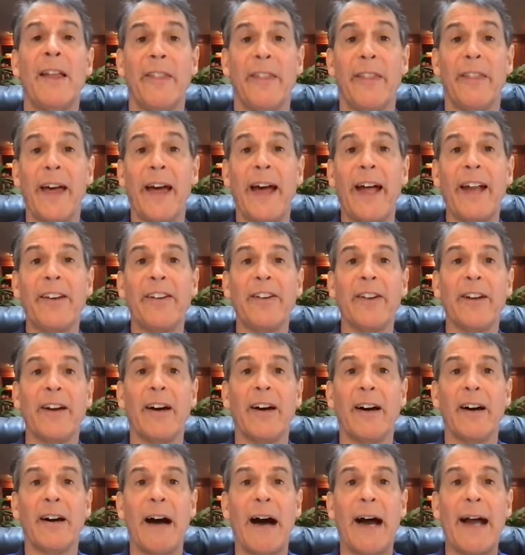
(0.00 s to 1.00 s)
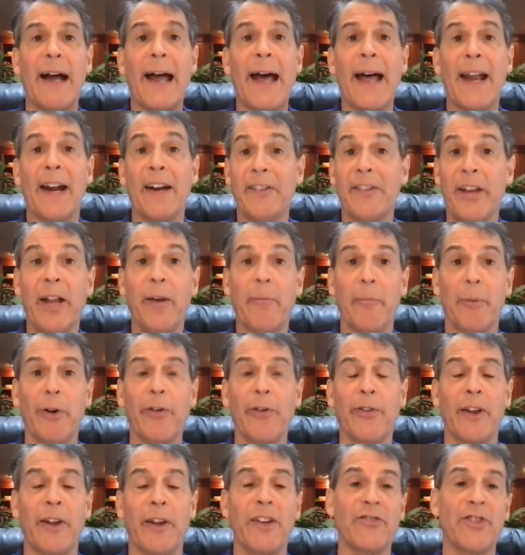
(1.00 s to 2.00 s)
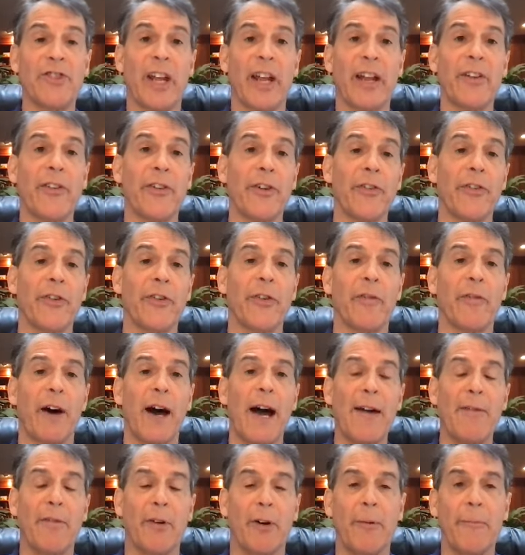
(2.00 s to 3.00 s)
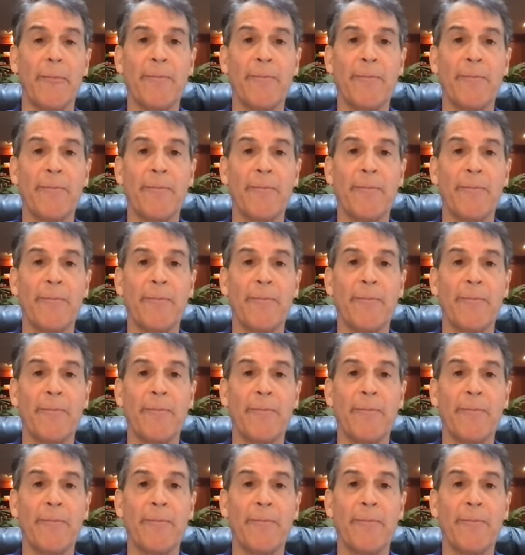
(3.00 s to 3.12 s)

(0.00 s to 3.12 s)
that I had a 10% chance of survival.